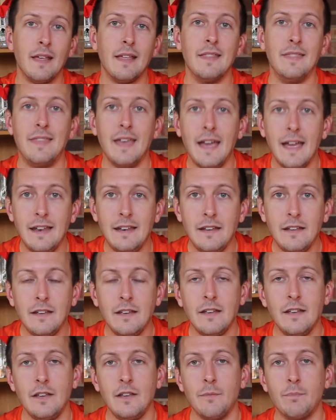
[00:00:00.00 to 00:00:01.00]
then
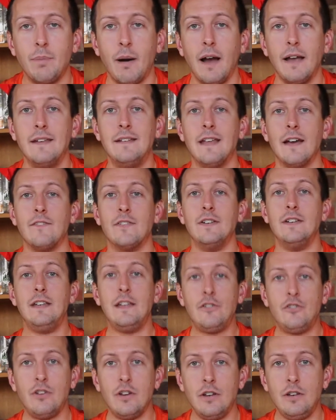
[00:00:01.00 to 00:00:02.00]
by
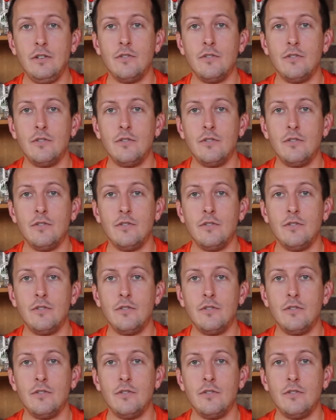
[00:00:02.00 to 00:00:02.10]
definition